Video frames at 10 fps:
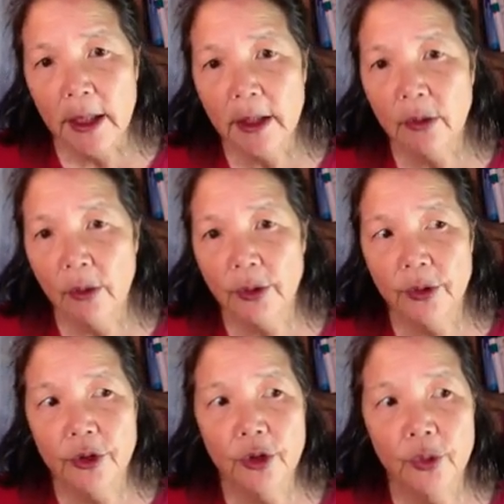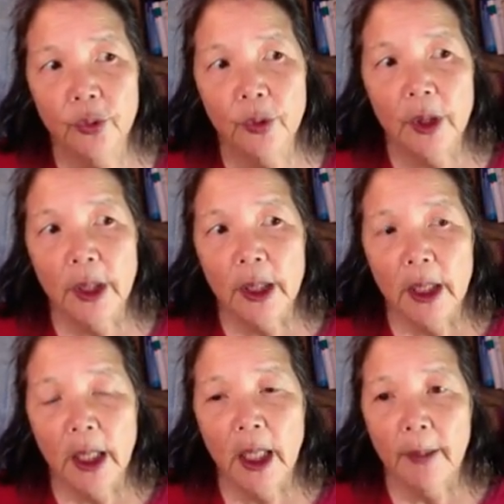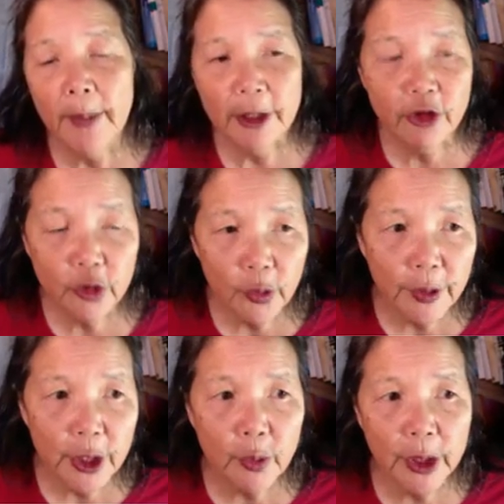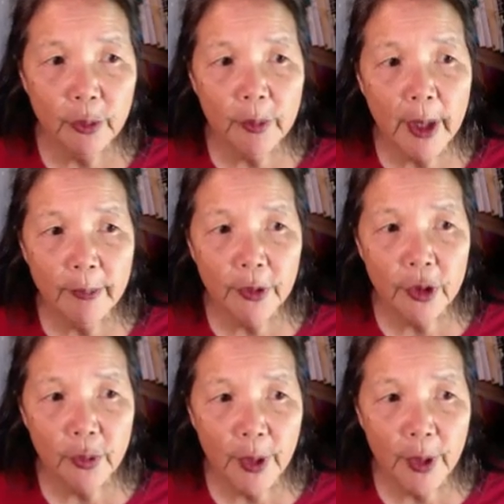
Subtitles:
in order to make sure that you can remember your